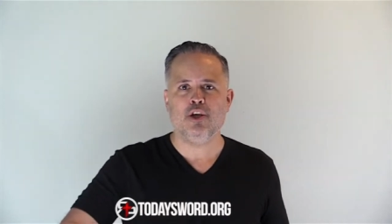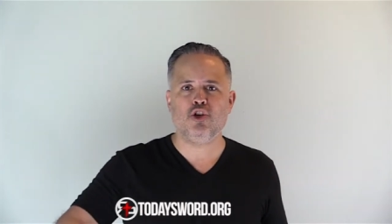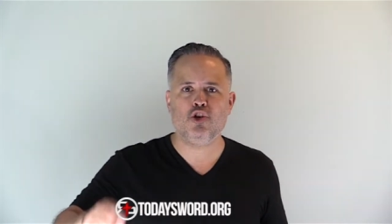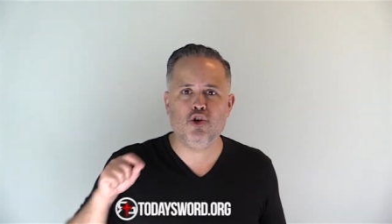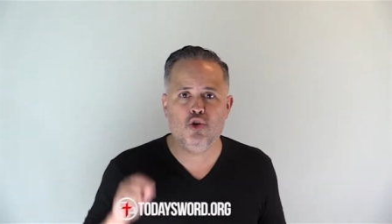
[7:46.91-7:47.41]

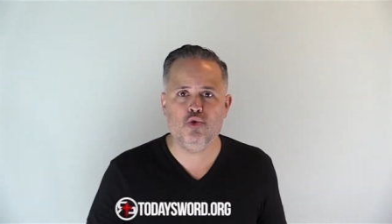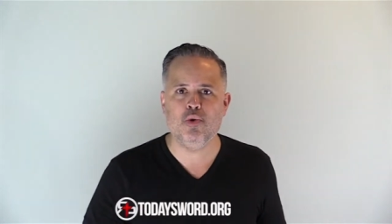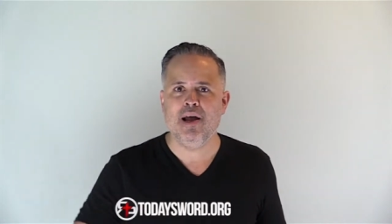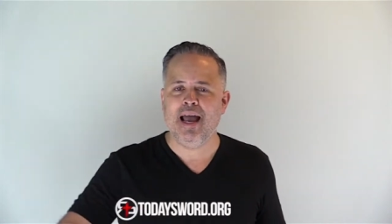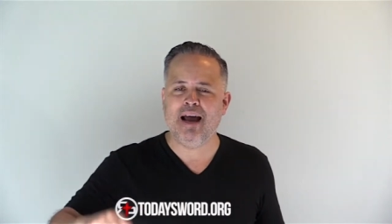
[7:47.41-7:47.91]

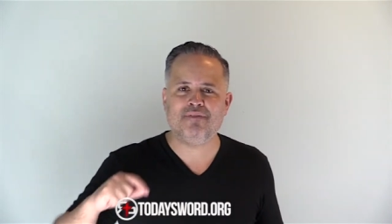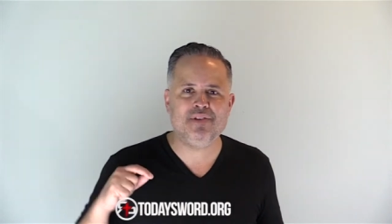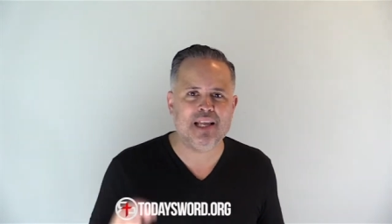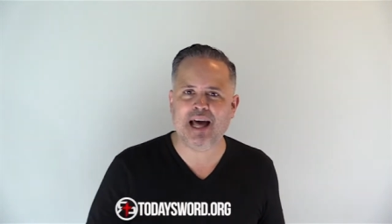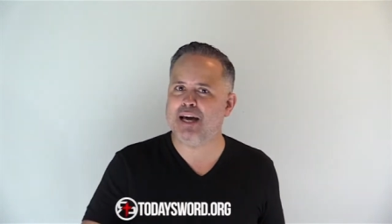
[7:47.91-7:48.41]
You have
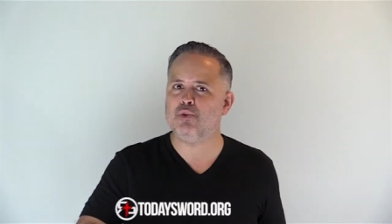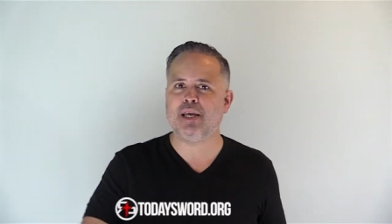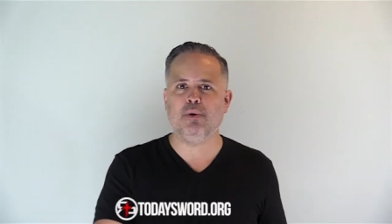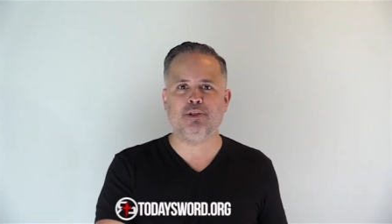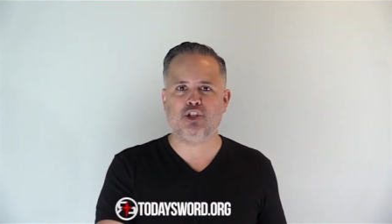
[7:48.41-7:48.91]
not. I don't care what